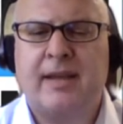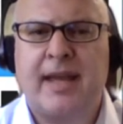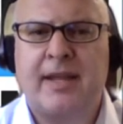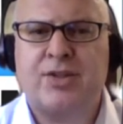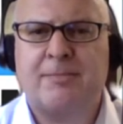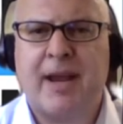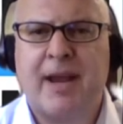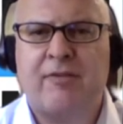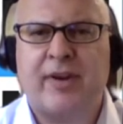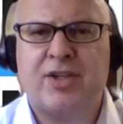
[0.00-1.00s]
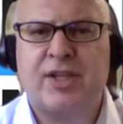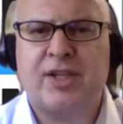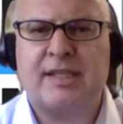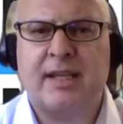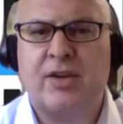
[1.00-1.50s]
And just to paraphrase,
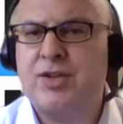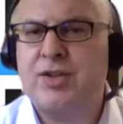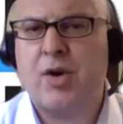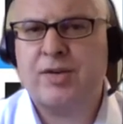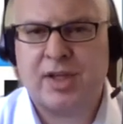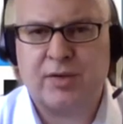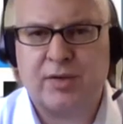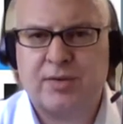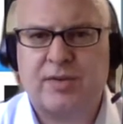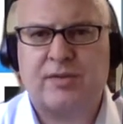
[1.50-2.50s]
she said, "There's no excuse."